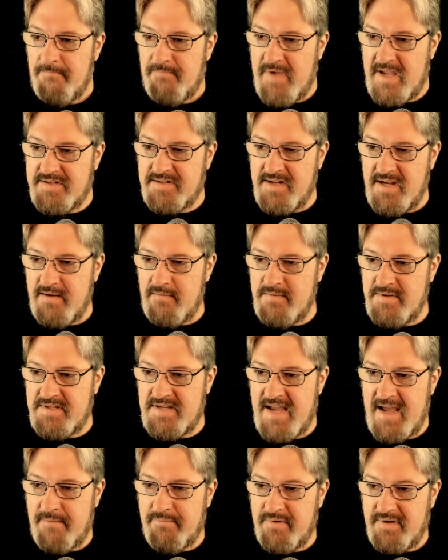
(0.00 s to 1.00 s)
That's not what's
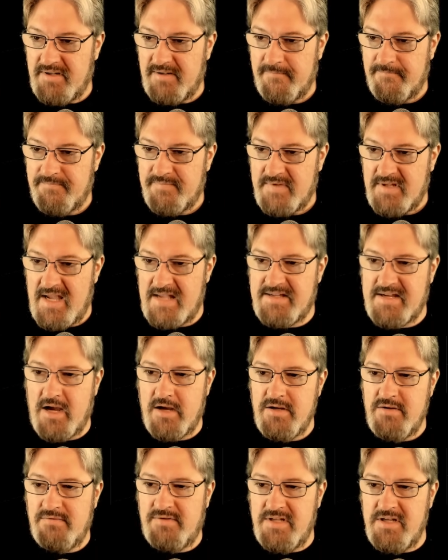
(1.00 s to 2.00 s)
happening. That's how
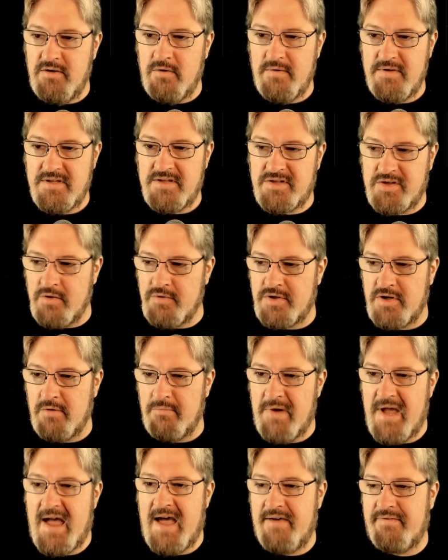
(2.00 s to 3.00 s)
you deal with a
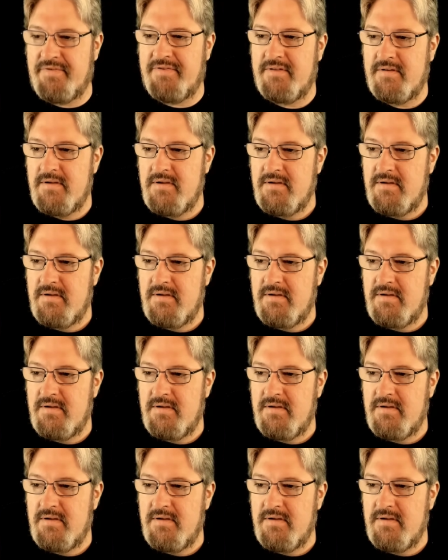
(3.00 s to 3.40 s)
sociopath.